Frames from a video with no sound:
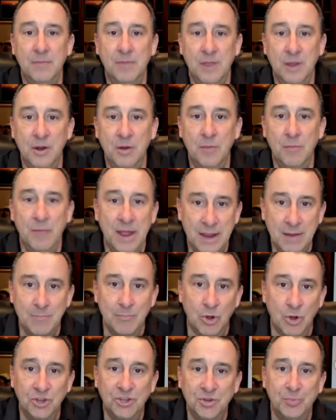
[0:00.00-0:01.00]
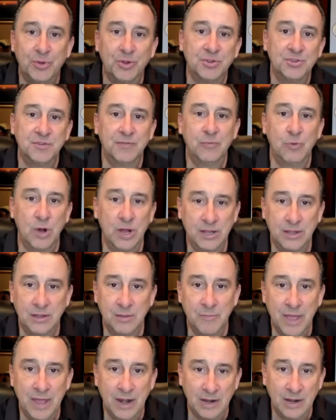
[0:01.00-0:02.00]
you know make multiples of what the
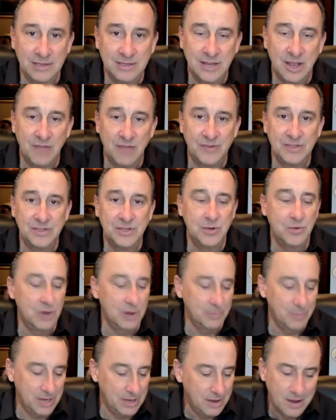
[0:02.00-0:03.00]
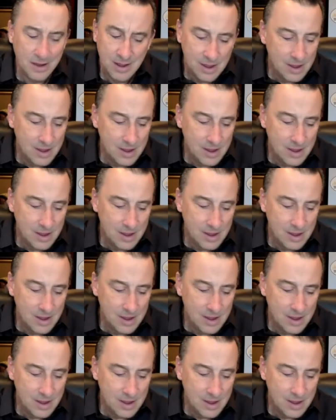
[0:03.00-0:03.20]
metal itself is doing but